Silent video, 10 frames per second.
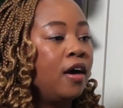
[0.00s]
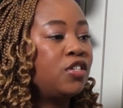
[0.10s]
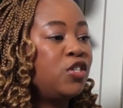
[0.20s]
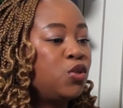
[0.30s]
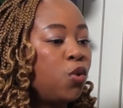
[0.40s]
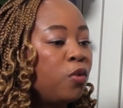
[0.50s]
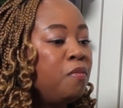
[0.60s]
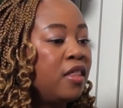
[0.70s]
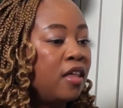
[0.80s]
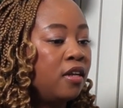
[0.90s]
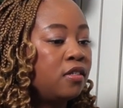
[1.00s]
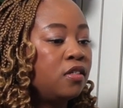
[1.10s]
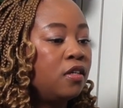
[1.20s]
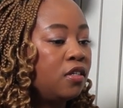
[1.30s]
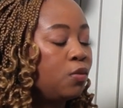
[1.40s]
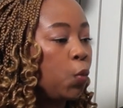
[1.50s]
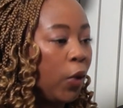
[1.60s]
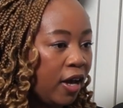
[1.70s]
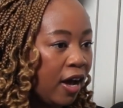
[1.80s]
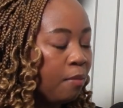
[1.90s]
she told me that
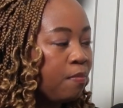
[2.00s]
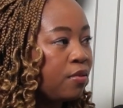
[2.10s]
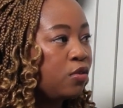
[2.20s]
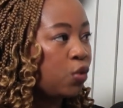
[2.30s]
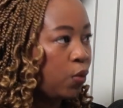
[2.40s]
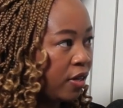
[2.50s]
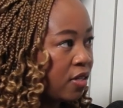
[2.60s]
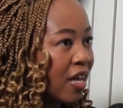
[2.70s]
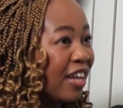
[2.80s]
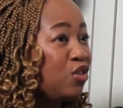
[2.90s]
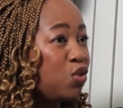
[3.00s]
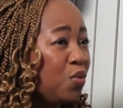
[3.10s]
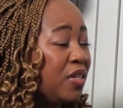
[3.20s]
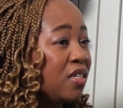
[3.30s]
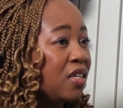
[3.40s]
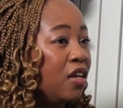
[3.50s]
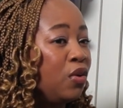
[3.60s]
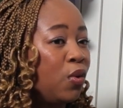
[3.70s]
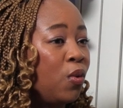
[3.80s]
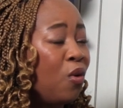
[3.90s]
wake up, do it, and do it,
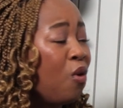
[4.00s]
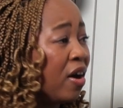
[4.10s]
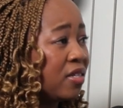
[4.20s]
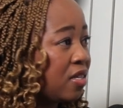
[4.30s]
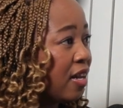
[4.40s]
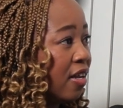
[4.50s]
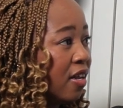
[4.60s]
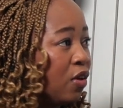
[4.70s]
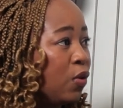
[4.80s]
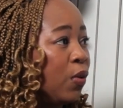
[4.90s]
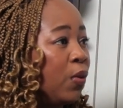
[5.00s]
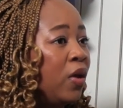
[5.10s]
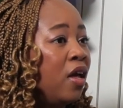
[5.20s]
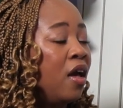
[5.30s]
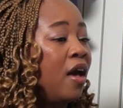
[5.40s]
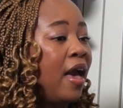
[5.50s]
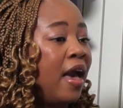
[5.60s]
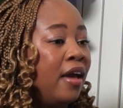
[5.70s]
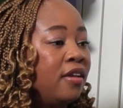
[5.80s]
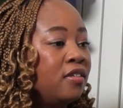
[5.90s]
wholeheartedly,
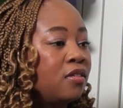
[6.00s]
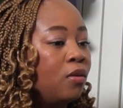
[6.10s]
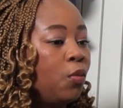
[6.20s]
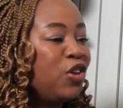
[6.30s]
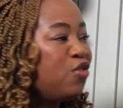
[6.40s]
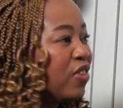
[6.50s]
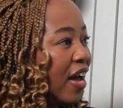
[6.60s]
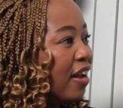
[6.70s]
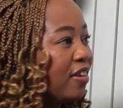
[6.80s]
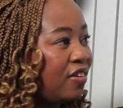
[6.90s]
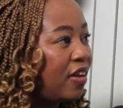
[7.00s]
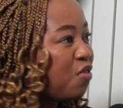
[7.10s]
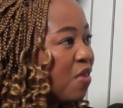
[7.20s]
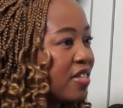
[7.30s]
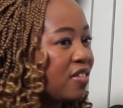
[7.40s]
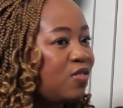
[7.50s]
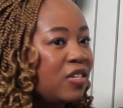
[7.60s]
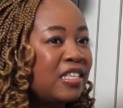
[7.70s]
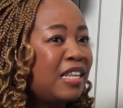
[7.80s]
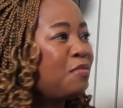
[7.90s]
and when you're done, you can rest, you
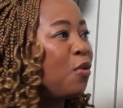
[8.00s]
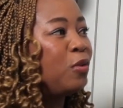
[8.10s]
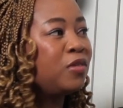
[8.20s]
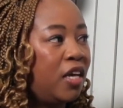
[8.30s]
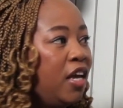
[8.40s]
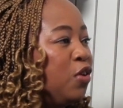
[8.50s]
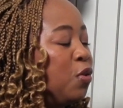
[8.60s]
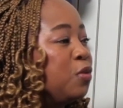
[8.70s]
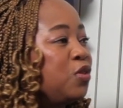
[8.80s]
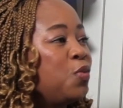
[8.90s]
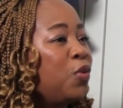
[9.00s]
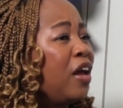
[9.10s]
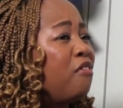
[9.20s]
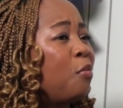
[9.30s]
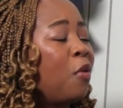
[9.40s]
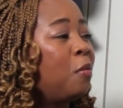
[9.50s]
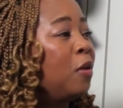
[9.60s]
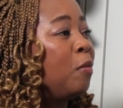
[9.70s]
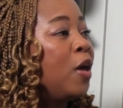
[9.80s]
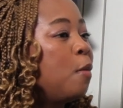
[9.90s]
can sleep the whole day, she won't have a
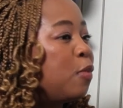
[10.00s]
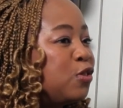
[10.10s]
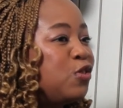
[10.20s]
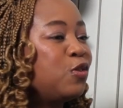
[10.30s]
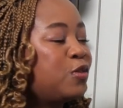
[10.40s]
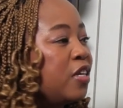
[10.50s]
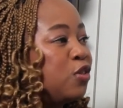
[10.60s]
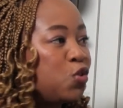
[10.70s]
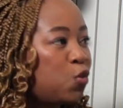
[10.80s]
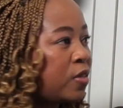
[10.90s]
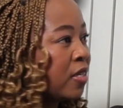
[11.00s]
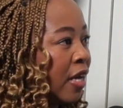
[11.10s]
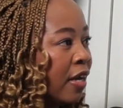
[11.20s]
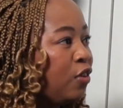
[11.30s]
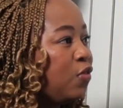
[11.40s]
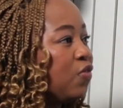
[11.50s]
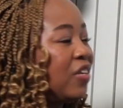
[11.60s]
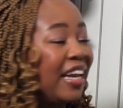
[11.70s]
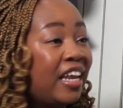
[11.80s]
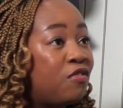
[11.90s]
problem because she knows that your chores are done, you've
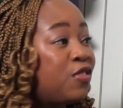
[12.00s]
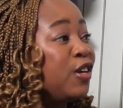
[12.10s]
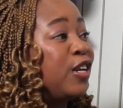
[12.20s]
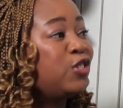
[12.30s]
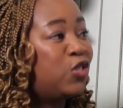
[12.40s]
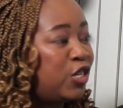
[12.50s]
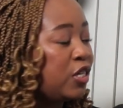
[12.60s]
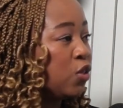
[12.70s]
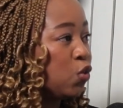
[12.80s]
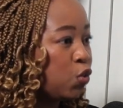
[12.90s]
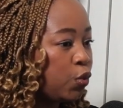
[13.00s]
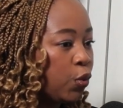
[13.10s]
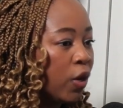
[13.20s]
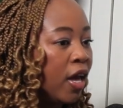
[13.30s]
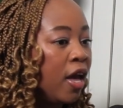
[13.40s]
done everything that you needed to do.